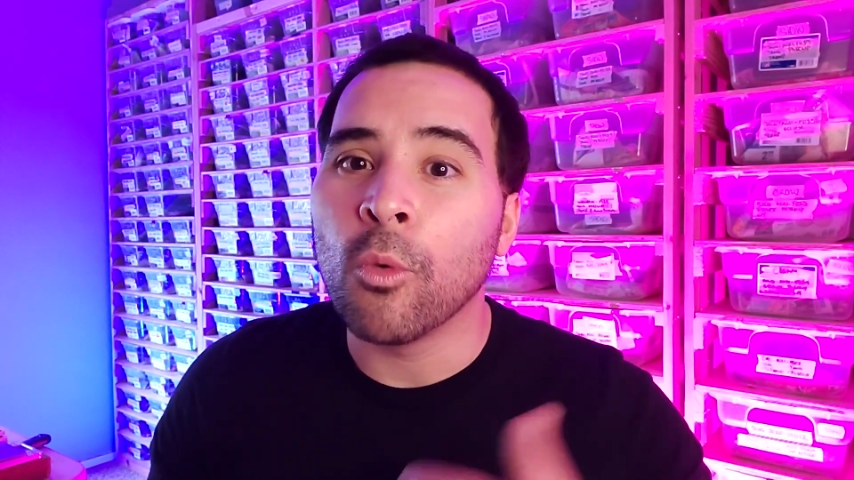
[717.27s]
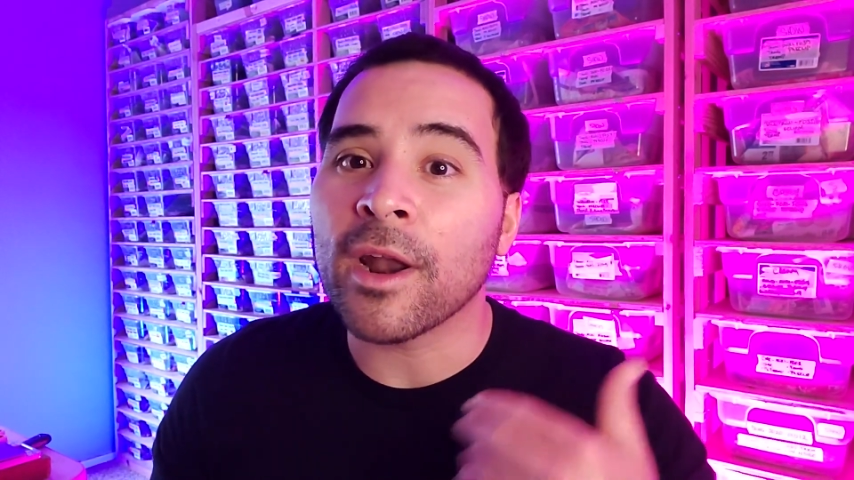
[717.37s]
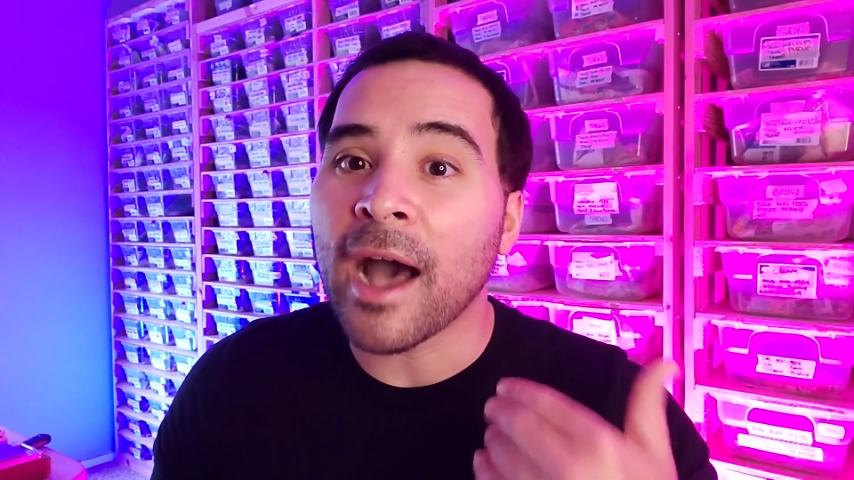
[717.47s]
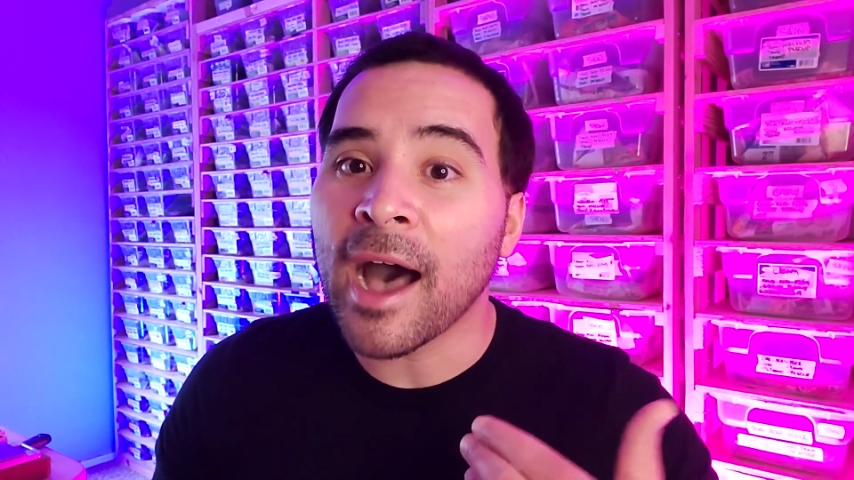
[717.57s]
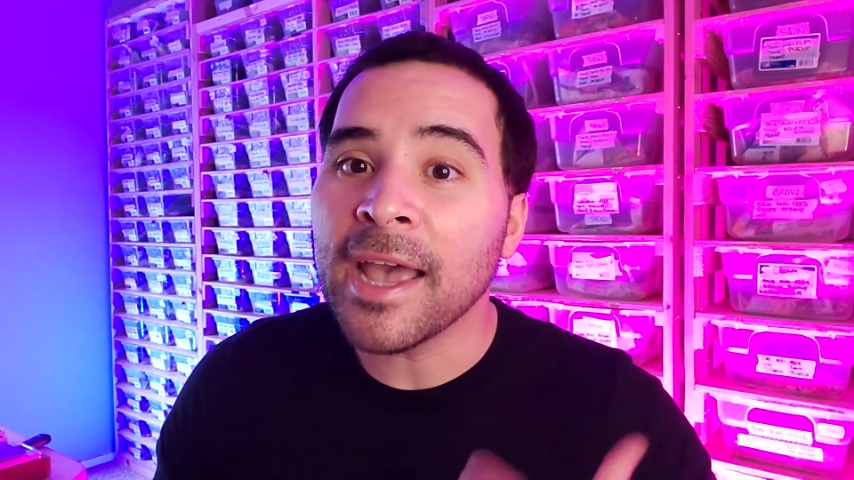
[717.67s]
what
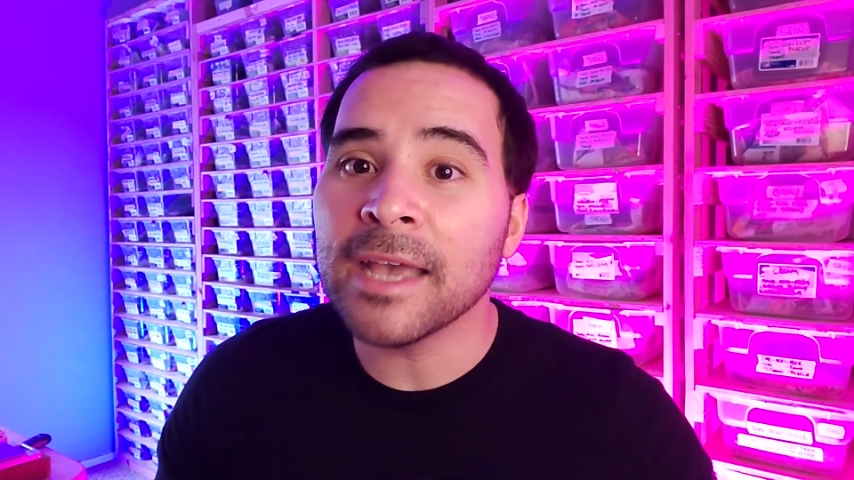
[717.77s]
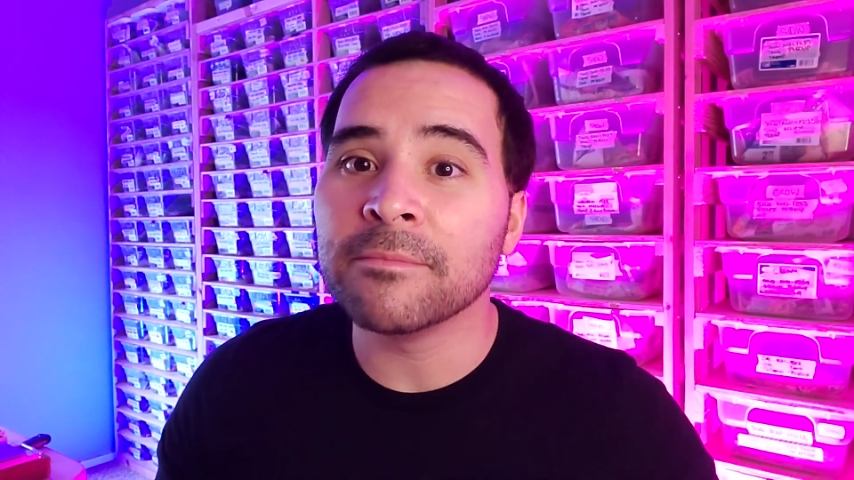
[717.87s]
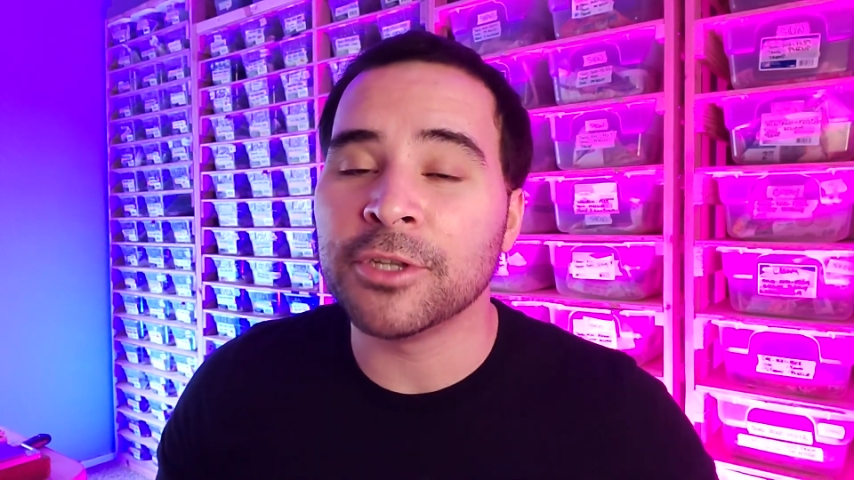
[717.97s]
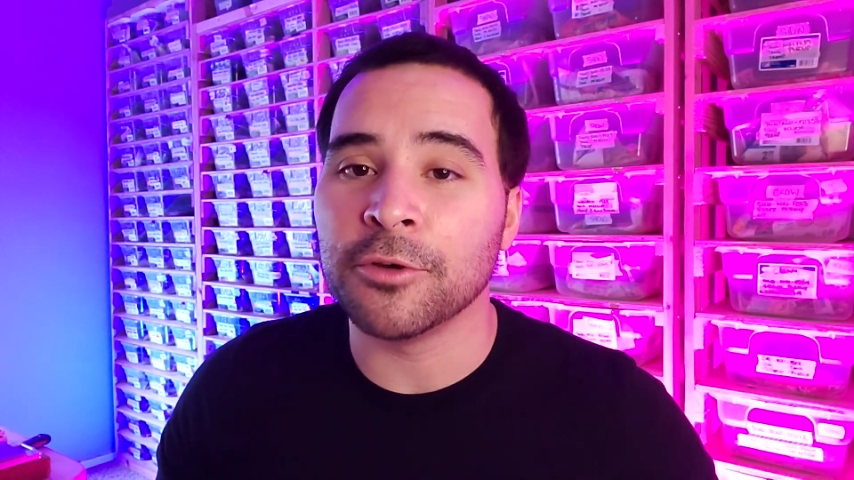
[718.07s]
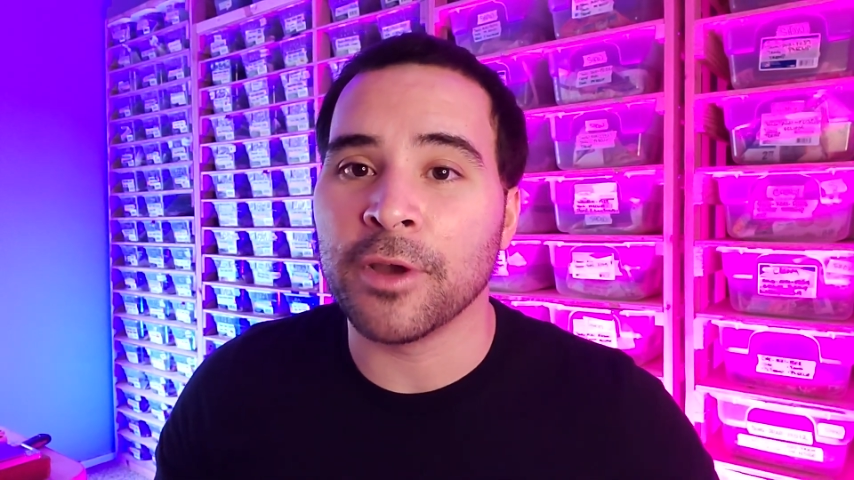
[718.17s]
I am
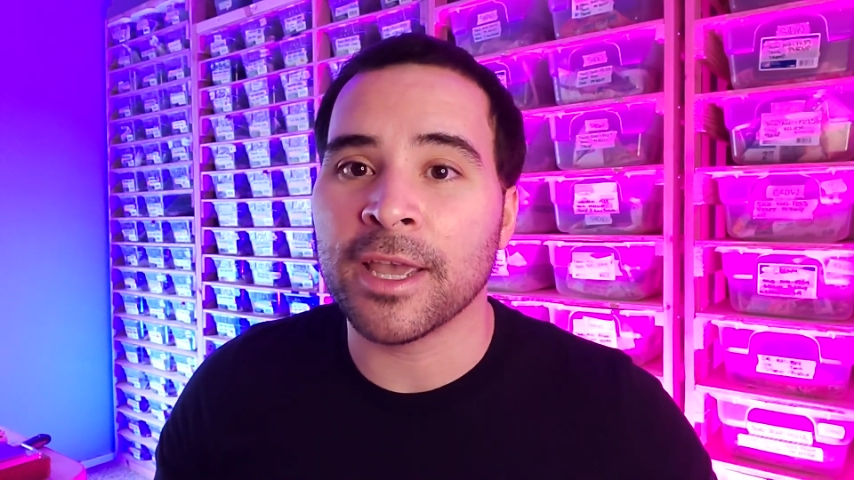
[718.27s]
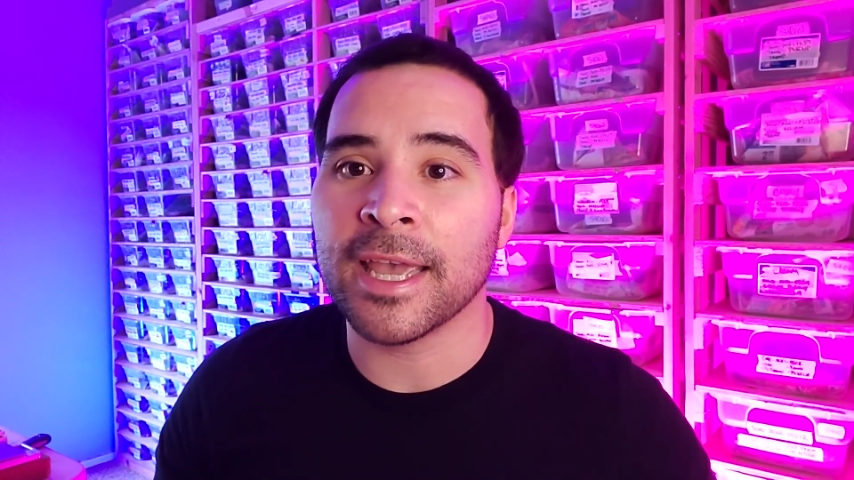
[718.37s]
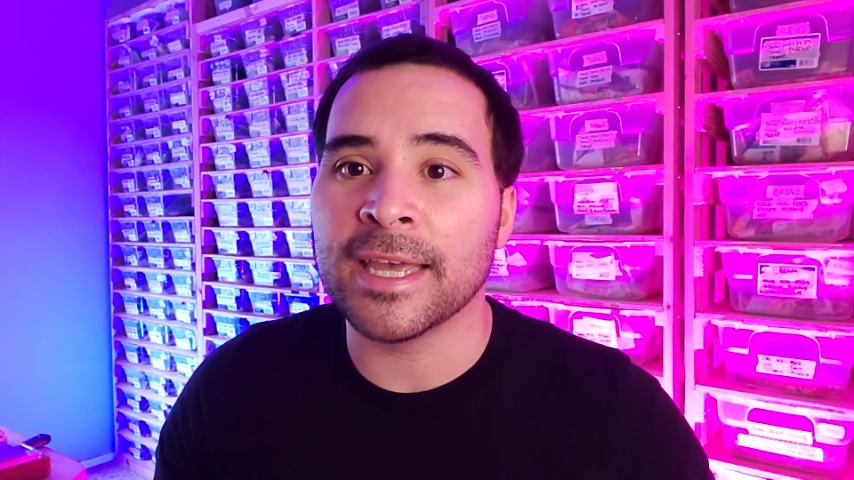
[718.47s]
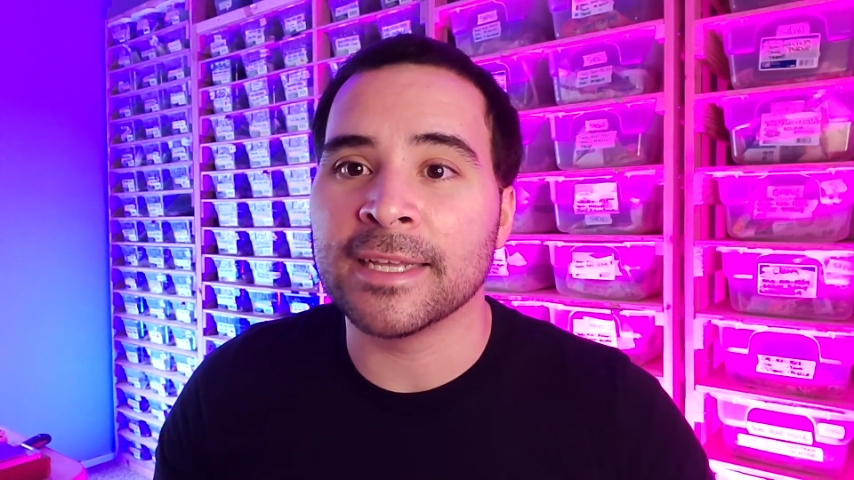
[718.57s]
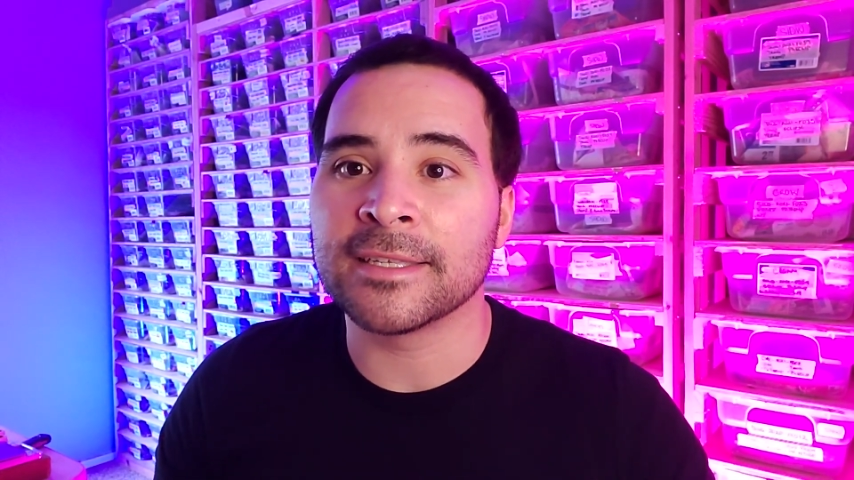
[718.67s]
doing
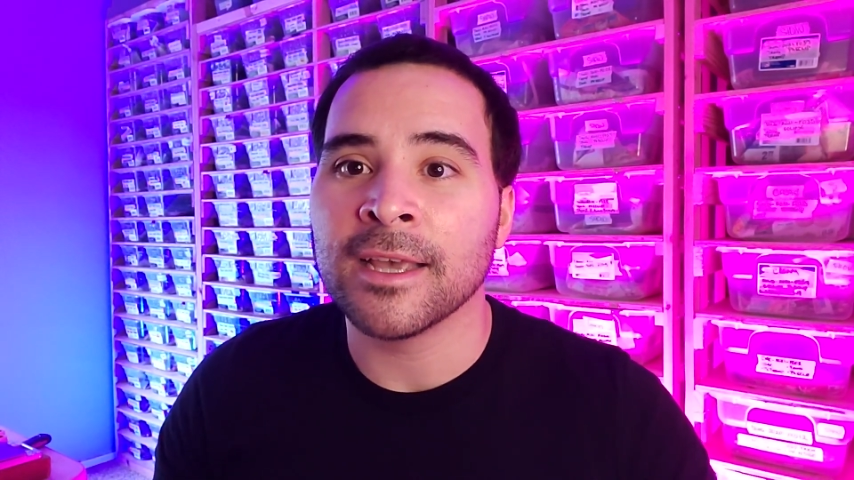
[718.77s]
is